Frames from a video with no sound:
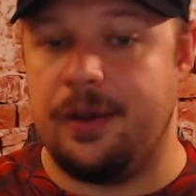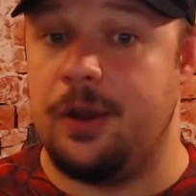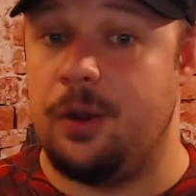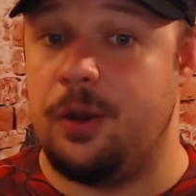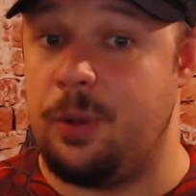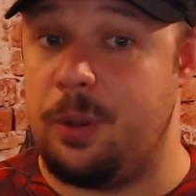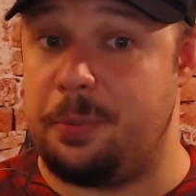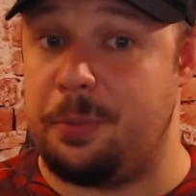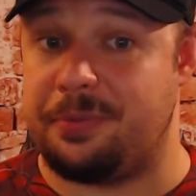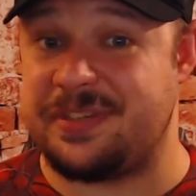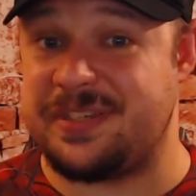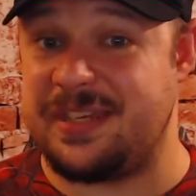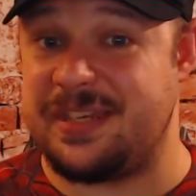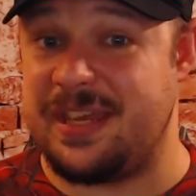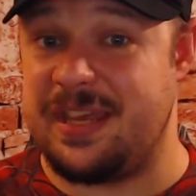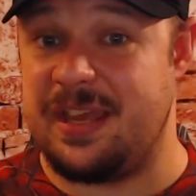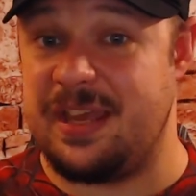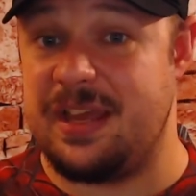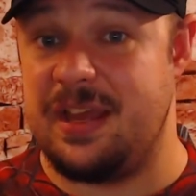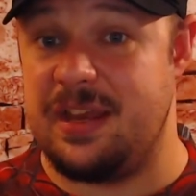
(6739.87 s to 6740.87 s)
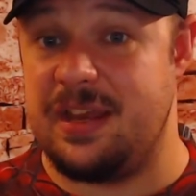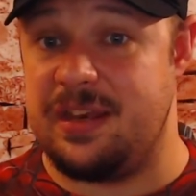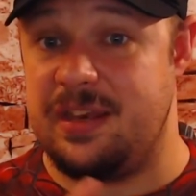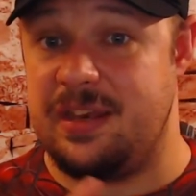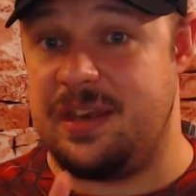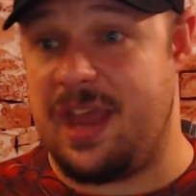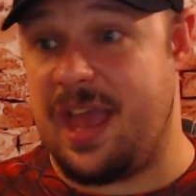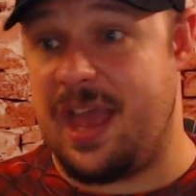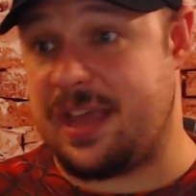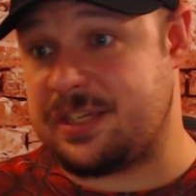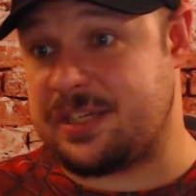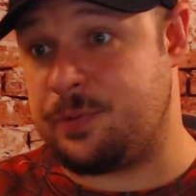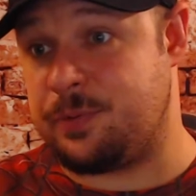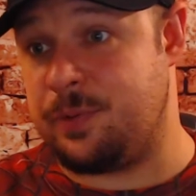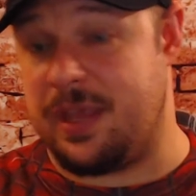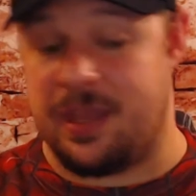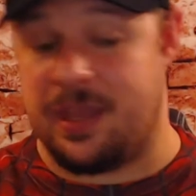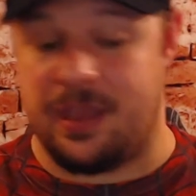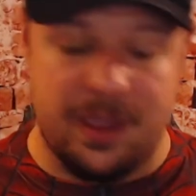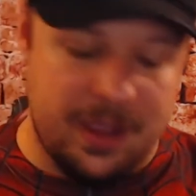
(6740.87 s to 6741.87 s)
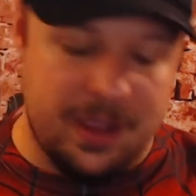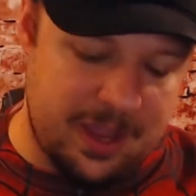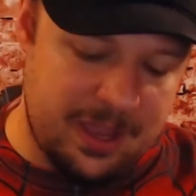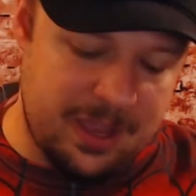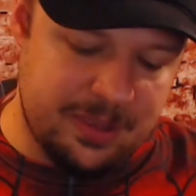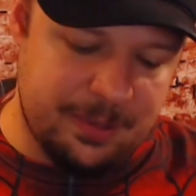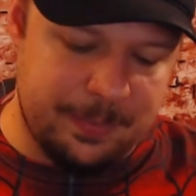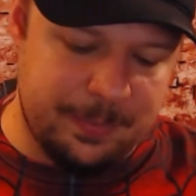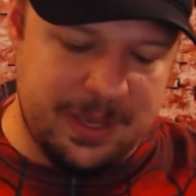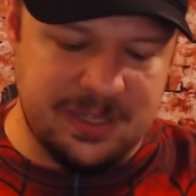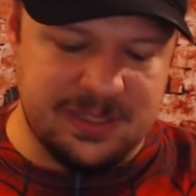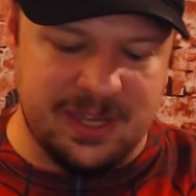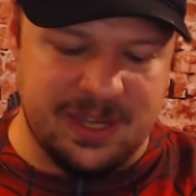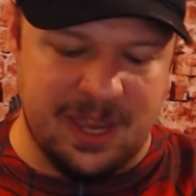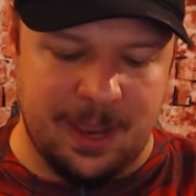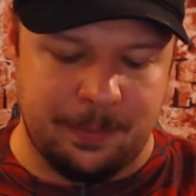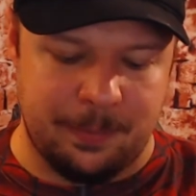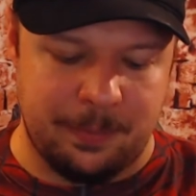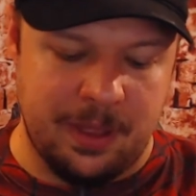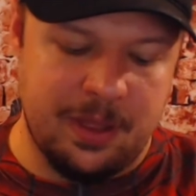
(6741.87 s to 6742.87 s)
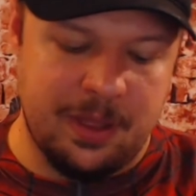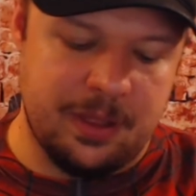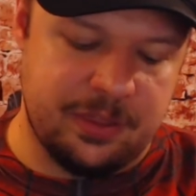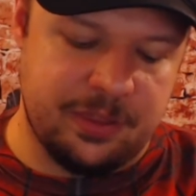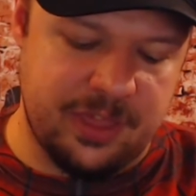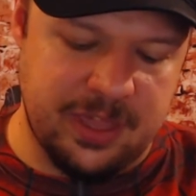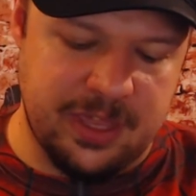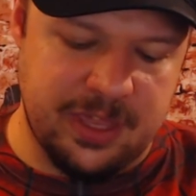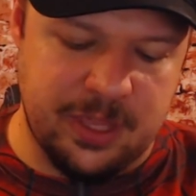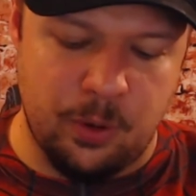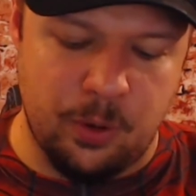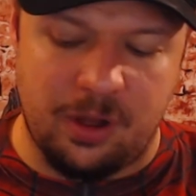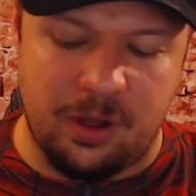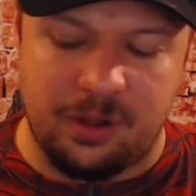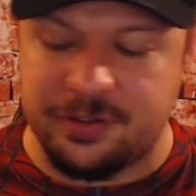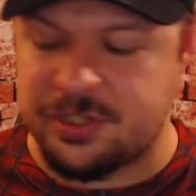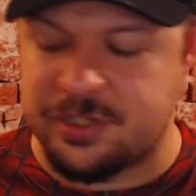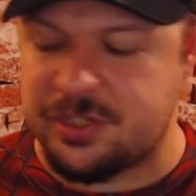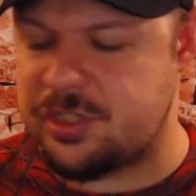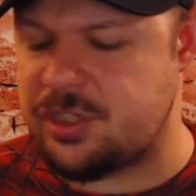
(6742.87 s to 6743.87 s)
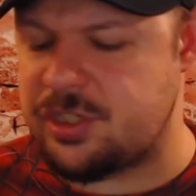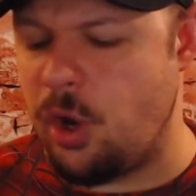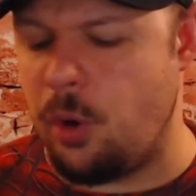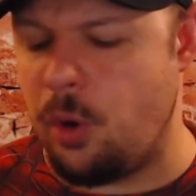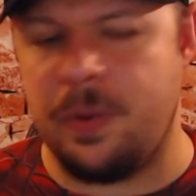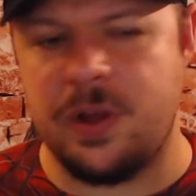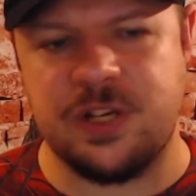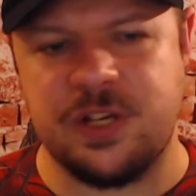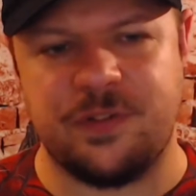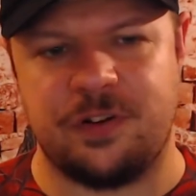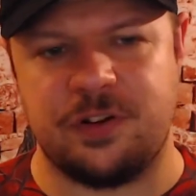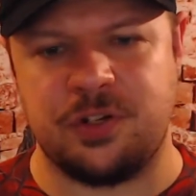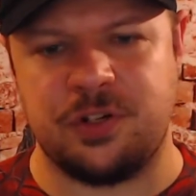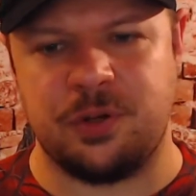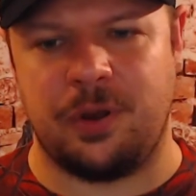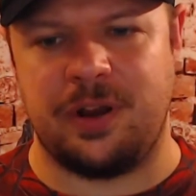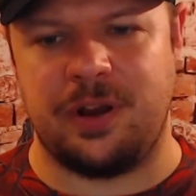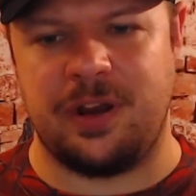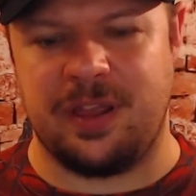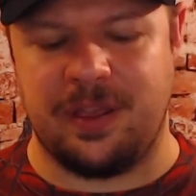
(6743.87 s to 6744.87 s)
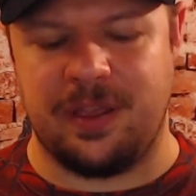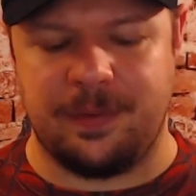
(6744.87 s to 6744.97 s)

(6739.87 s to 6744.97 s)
We will see next week. In the meantime, thank you all so much for joining.